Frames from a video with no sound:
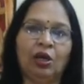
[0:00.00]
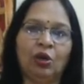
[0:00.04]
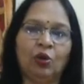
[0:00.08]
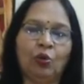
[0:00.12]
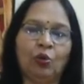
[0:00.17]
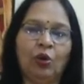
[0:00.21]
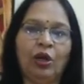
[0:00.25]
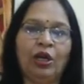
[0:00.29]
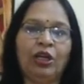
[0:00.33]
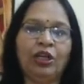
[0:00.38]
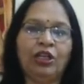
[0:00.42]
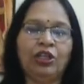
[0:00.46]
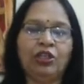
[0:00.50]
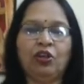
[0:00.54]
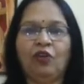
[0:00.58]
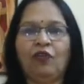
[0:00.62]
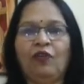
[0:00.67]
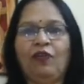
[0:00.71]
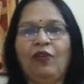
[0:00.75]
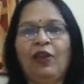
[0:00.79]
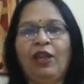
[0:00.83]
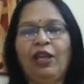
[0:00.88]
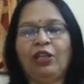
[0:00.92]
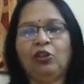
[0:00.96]
quality
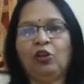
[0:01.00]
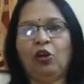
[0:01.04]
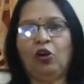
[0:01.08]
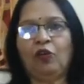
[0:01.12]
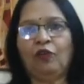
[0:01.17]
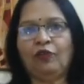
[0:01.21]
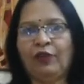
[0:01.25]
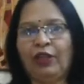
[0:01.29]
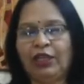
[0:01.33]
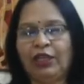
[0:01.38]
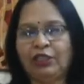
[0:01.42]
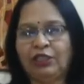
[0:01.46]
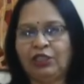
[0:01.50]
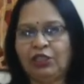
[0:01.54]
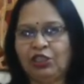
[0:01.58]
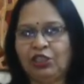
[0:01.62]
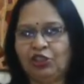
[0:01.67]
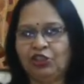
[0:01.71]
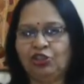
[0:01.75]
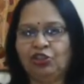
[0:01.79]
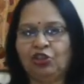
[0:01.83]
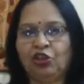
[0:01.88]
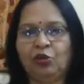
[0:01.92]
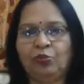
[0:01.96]
of health of that
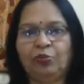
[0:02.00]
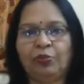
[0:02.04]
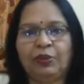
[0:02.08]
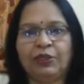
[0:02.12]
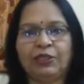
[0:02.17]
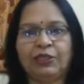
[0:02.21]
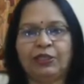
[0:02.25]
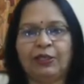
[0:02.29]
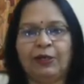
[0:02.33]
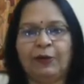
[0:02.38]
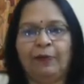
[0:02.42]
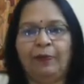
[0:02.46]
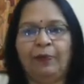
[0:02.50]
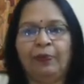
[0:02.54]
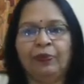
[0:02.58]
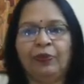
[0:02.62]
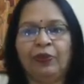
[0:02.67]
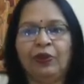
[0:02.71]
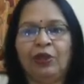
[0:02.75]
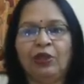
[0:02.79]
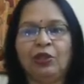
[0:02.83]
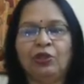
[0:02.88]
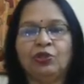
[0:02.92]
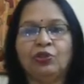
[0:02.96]
insured person.
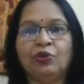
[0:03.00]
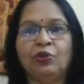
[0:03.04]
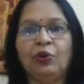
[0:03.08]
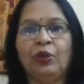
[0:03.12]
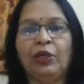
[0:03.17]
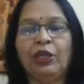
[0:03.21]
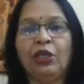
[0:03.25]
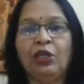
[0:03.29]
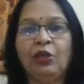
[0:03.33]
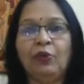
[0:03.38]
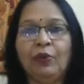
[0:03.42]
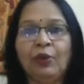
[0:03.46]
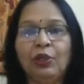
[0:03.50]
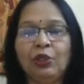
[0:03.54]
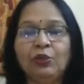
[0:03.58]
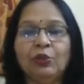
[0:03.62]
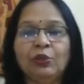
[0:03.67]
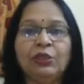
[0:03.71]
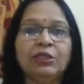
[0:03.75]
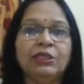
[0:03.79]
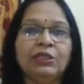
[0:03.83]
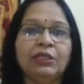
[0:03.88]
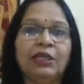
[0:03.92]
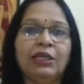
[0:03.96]
So
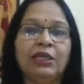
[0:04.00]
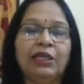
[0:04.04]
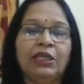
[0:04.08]
individuals in